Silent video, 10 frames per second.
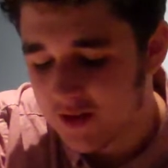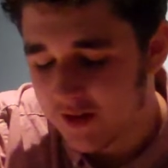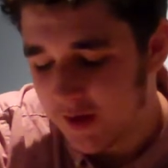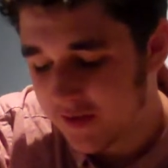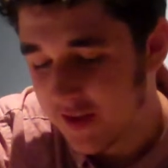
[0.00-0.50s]
uh,
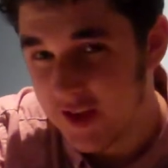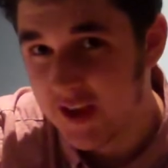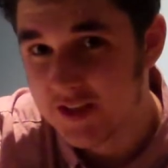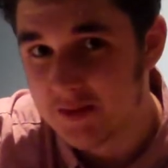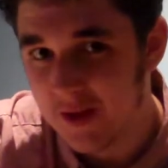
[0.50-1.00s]
I think
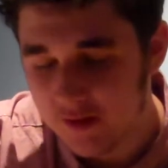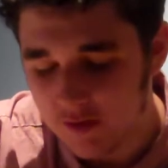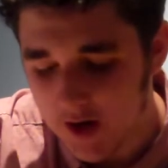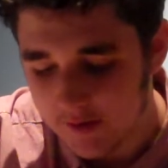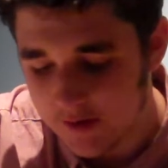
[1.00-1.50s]
he is the main
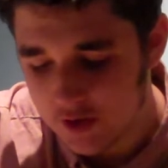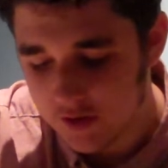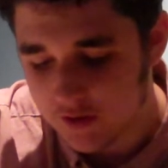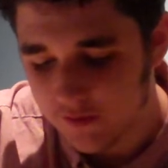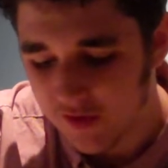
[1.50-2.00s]
writer
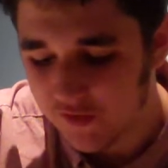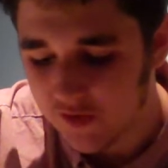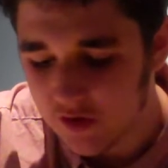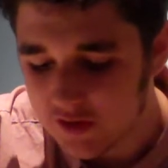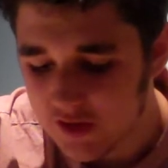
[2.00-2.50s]
actually, is Phil
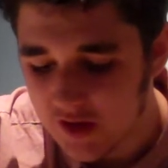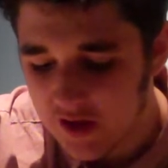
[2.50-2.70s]
Ford.